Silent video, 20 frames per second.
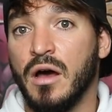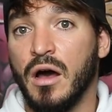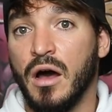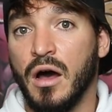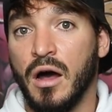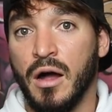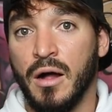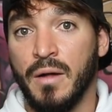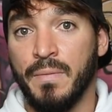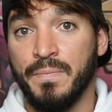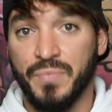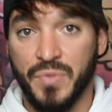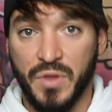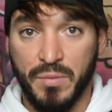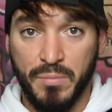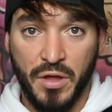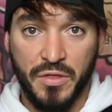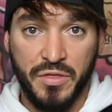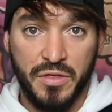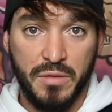
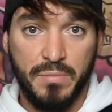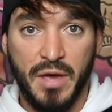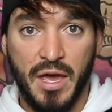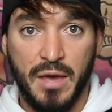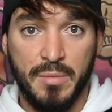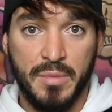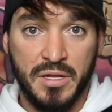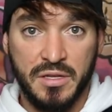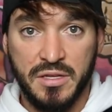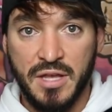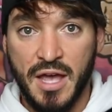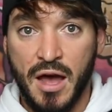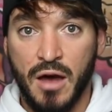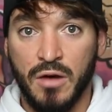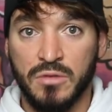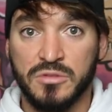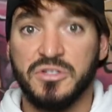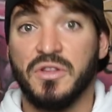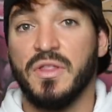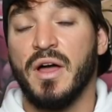the monthly payment
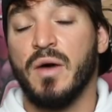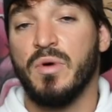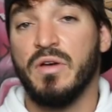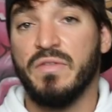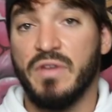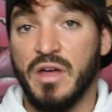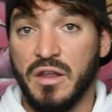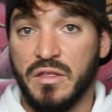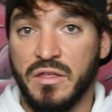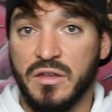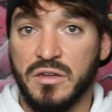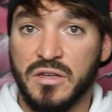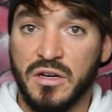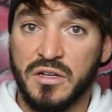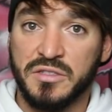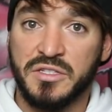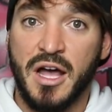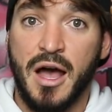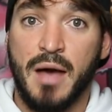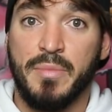down, so that way if anything
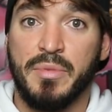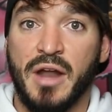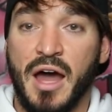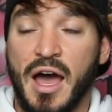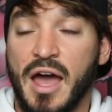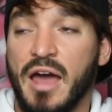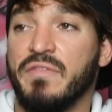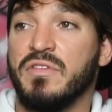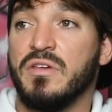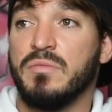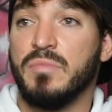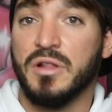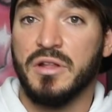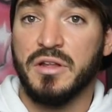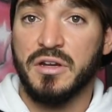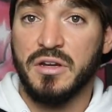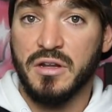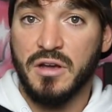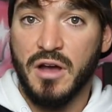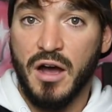does happen, I have the
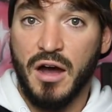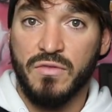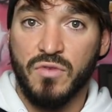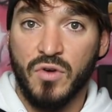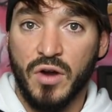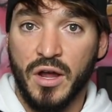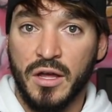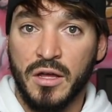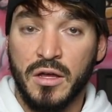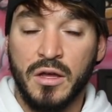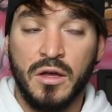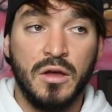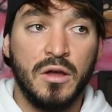ability to cover it.